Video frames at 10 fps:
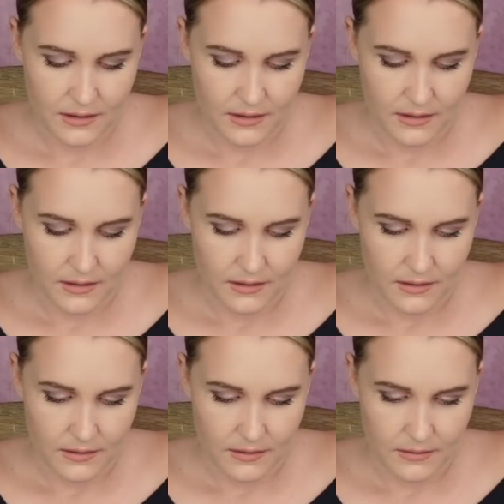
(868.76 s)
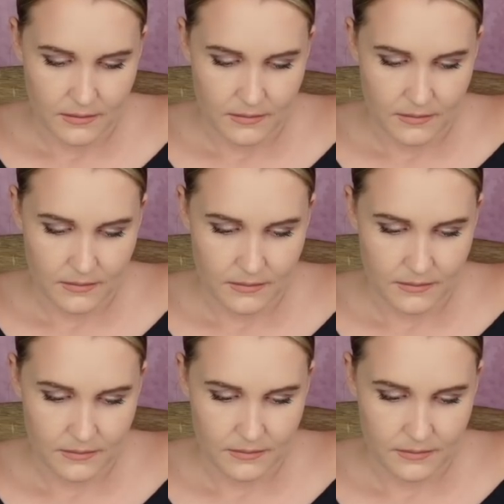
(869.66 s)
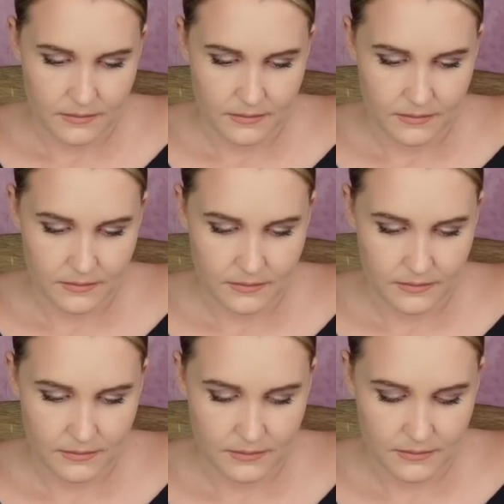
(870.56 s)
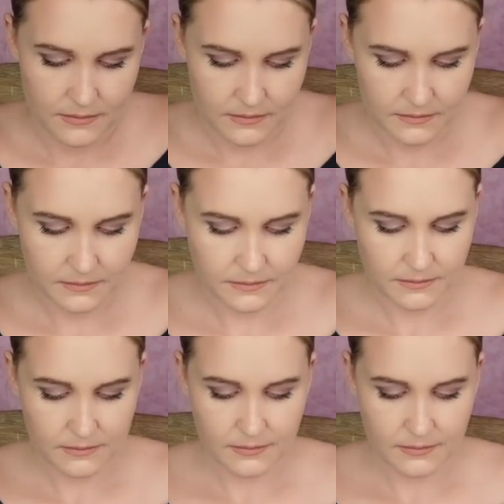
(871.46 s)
No one is speaking in this clip.